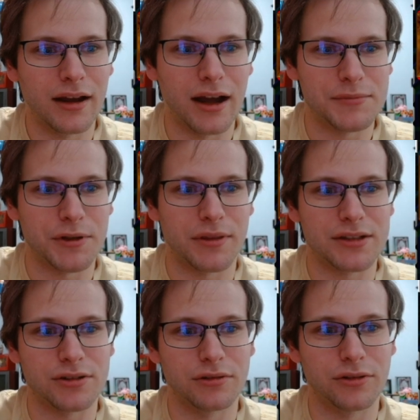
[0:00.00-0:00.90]
So
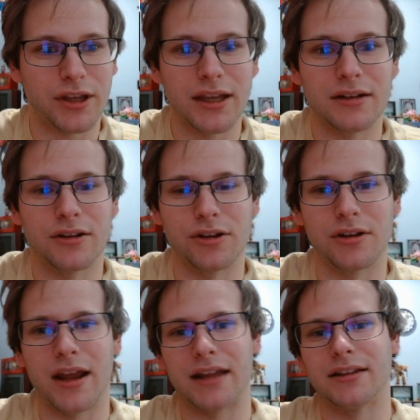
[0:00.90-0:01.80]
things are looking
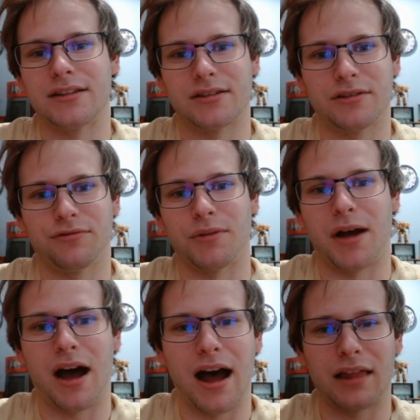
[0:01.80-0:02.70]
good, at least from a
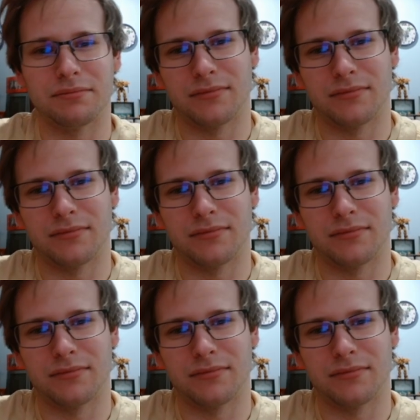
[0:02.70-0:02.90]
high